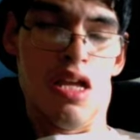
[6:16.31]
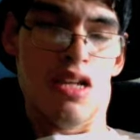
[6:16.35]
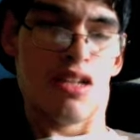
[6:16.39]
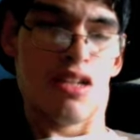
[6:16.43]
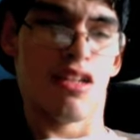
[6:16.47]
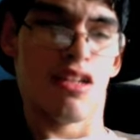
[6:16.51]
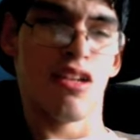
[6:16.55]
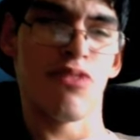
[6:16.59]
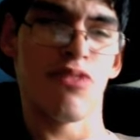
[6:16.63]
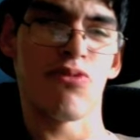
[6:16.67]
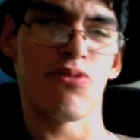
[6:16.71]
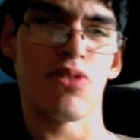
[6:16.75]

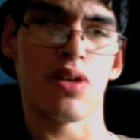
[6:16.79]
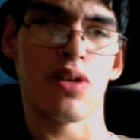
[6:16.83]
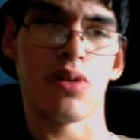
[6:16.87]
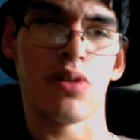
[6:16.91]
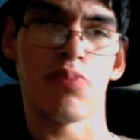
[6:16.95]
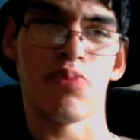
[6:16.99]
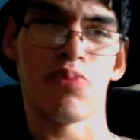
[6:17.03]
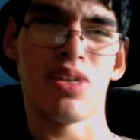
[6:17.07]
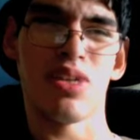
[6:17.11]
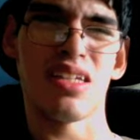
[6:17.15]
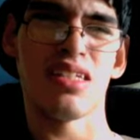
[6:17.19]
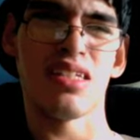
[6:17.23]
different
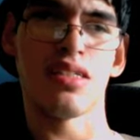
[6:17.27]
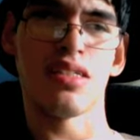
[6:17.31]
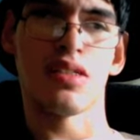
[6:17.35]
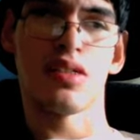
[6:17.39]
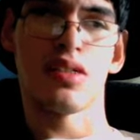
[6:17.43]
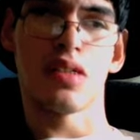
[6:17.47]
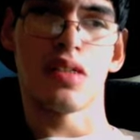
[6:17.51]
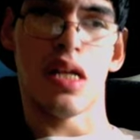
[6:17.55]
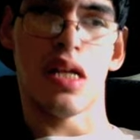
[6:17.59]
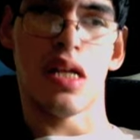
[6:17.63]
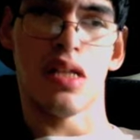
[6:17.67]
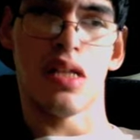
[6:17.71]

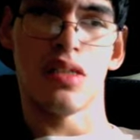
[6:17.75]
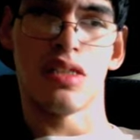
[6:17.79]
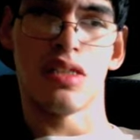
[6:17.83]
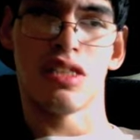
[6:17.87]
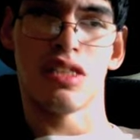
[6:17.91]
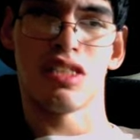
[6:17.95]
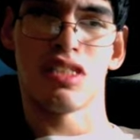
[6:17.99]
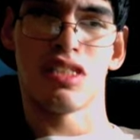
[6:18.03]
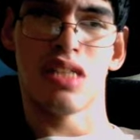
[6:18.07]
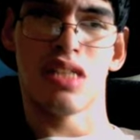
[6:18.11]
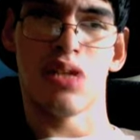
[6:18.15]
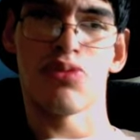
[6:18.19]
opinions on this
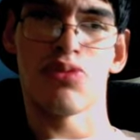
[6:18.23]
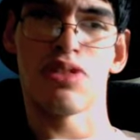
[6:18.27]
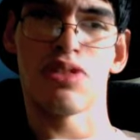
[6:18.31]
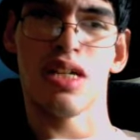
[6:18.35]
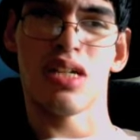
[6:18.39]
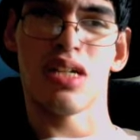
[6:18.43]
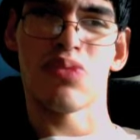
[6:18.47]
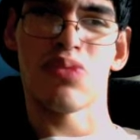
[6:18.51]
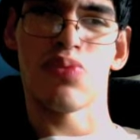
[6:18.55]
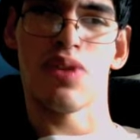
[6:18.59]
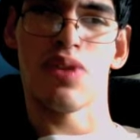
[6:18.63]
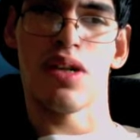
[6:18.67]

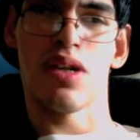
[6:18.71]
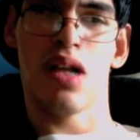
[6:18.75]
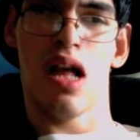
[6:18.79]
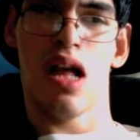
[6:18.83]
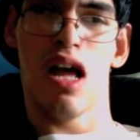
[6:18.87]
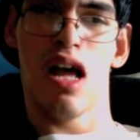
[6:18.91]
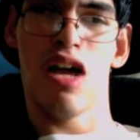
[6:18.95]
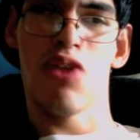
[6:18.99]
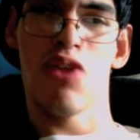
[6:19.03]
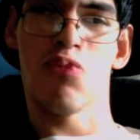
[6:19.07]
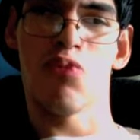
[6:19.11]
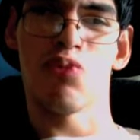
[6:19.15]
subject, but
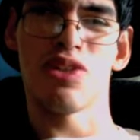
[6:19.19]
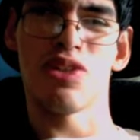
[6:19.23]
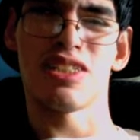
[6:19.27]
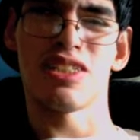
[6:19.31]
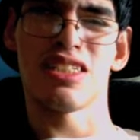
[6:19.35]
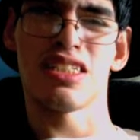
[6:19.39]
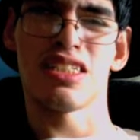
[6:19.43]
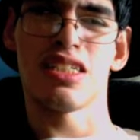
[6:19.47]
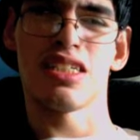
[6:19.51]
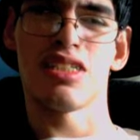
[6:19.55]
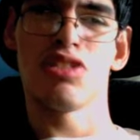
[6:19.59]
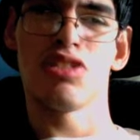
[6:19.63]
I
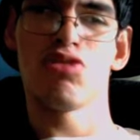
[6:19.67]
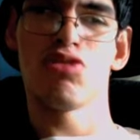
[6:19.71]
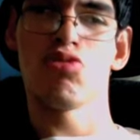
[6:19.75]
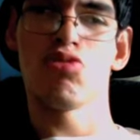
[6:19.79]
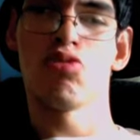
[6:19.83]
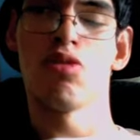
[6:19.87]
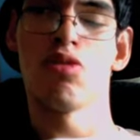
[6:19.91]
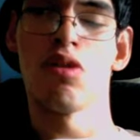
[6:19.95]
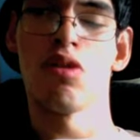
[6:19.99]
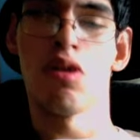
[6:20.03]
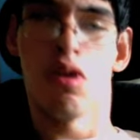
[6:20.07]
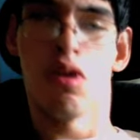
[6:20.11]
appreciate you
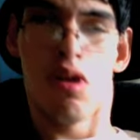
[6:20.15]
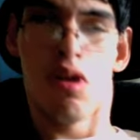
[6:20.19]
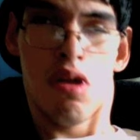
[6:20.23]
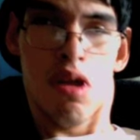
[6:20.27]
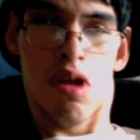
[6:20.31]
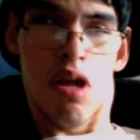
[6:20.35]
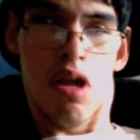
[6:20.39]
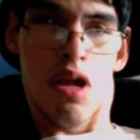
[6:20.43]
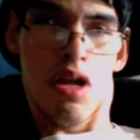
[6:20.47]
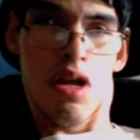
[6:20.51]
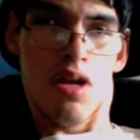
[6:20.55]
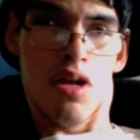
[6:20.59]

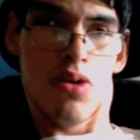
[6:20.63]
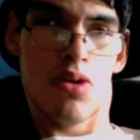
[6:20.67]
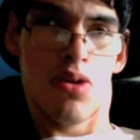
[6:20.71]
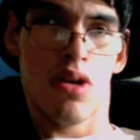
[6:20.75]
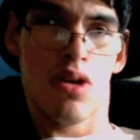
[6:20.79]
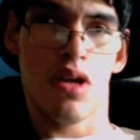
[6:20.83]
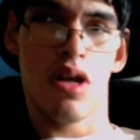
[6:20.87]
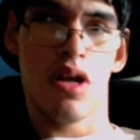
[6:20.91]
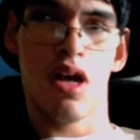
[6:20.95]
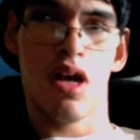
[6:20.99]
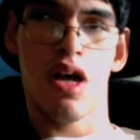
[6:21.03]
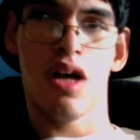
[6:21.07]

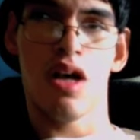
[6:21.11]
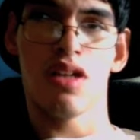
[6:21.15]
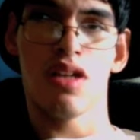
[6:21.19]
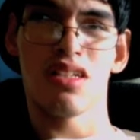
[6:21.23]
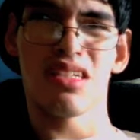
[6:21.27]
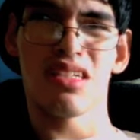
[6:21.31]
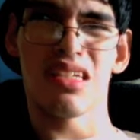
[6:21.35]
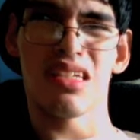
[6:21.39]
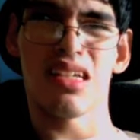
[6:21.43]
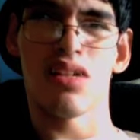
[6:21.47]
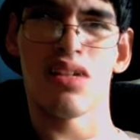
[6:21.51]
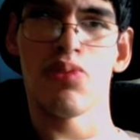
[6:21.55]
uh,
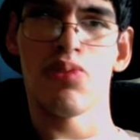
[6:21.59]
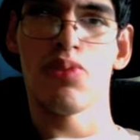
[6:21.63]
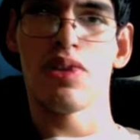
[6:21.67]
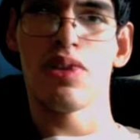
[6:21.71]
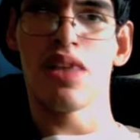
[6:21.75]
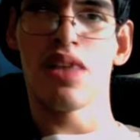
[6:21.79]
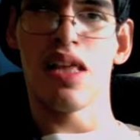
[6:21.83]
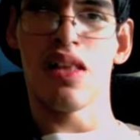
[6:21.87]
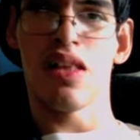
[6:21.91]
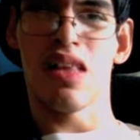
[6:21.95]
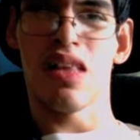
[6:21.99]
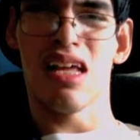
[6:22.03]
sending me
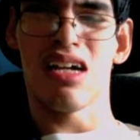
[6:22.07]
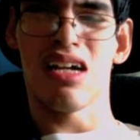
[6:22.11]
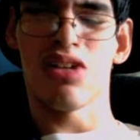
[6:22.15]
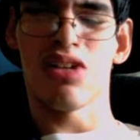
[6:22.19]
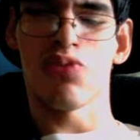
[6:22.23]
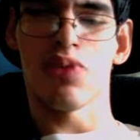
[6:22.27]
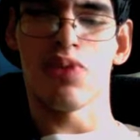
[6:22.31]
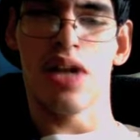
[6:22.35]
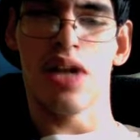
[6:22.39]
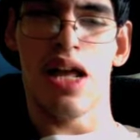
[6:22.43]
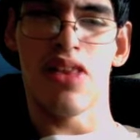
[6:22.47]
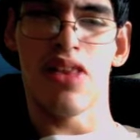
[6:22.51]
that letter.
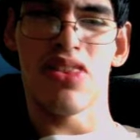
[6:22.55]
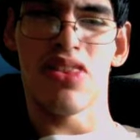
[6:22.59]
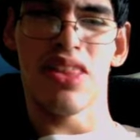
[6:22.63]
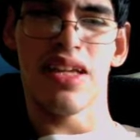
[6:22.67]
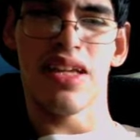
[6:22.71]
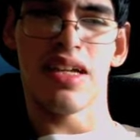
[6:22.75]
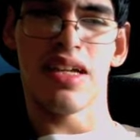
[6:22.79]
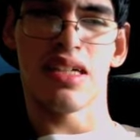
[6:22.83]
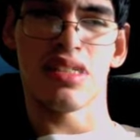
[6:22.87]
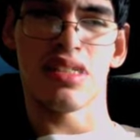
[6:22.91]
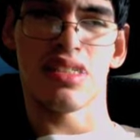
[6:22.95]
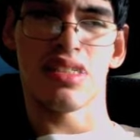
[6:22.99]
But I
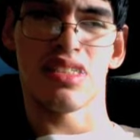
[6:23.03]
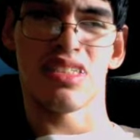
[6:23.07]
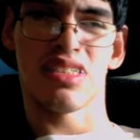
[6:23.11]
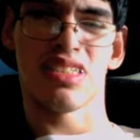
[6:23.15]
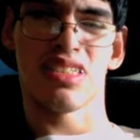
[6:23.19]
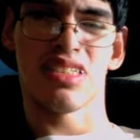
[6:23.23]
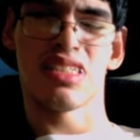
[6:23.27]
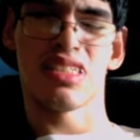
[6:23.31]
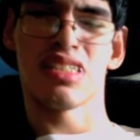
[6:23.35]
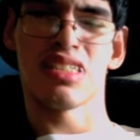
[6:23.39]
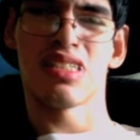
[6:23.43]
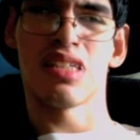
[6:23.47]
think it's
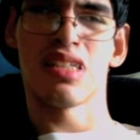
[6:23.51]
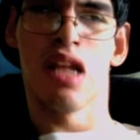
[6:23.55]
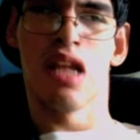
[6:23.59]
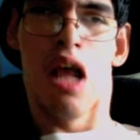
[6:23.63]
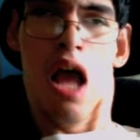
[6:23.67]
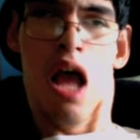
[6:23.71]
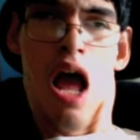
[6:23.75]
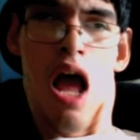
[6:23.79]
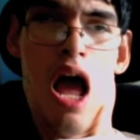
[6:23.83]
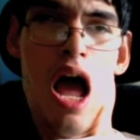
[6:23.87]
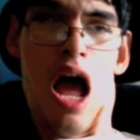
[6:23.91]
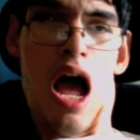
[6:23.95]
just
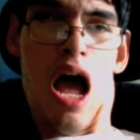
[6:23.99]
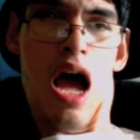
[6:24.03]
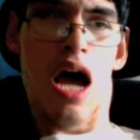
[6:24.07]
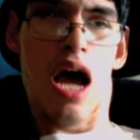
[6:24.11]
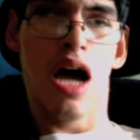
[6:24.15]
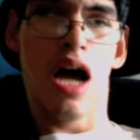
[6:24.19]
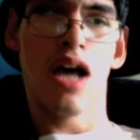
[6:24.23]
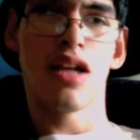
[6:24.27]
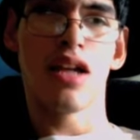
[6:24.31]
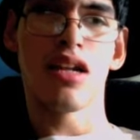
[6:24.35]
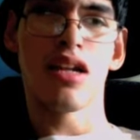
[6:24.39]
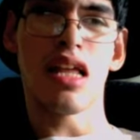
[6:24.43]

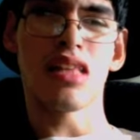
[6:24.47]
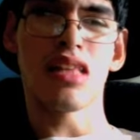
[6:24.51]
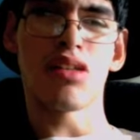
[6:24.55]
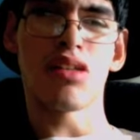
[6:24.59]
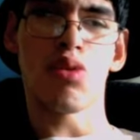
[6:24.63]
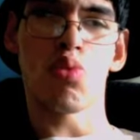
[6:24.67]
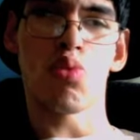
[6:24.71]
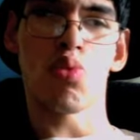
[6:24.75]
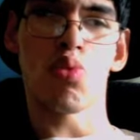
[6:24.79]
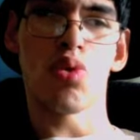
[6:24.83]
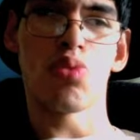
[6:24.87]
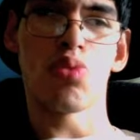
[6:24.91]
another
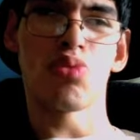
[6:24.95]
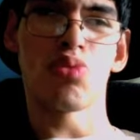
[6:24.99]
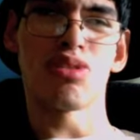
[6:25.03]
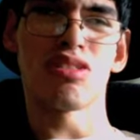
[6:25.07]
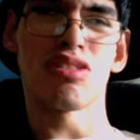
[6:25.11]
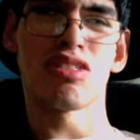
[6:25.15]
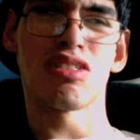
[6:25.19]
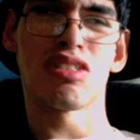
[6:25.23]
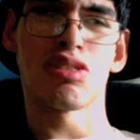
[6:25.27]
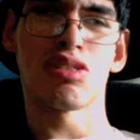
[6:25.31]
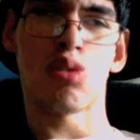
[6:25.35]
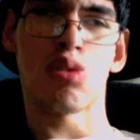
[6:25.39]
rumored
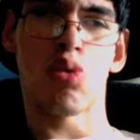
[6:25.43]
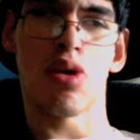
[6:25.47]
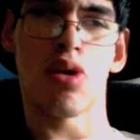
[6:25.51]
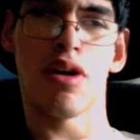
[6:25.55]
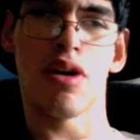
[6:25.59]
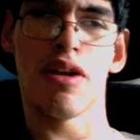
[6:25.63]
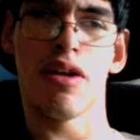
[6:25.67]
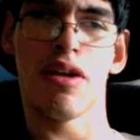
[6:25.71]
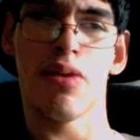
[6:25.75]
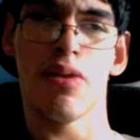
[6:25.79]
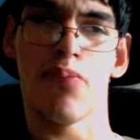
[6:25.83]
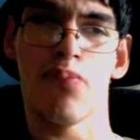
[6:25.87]

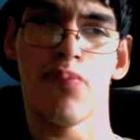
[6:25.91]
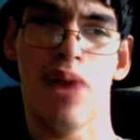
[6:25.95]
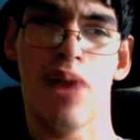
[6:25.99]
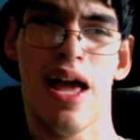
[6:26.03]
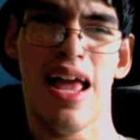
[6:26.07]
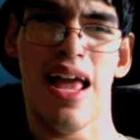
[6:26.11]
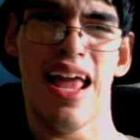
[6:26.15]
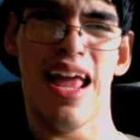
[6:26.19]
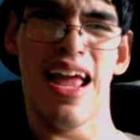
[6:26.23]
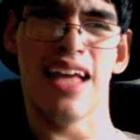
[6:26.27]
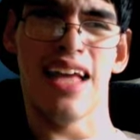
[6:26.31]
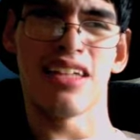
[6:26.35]
story by
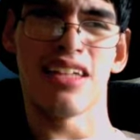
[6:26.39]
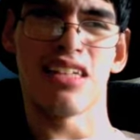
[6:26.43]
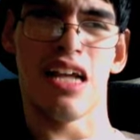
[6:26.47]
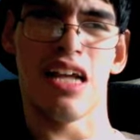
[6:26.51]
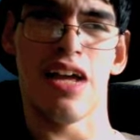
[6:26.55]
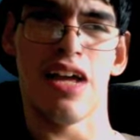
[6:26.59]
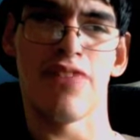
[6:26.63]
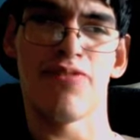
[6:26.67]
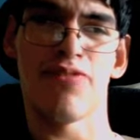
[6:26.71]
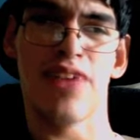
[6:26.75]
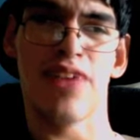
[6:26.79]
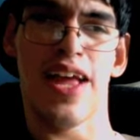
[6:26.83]

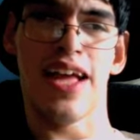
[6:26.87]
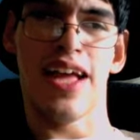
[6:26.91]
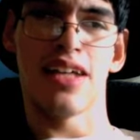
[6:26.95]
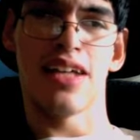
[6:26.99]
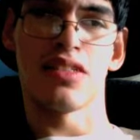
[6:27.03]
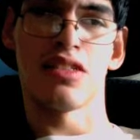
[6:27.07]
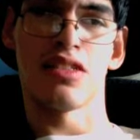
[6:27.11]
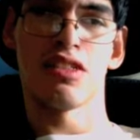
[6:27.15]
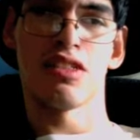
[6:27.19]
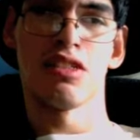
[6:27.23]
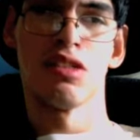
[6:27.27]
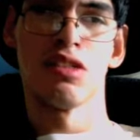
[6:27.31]
anti fans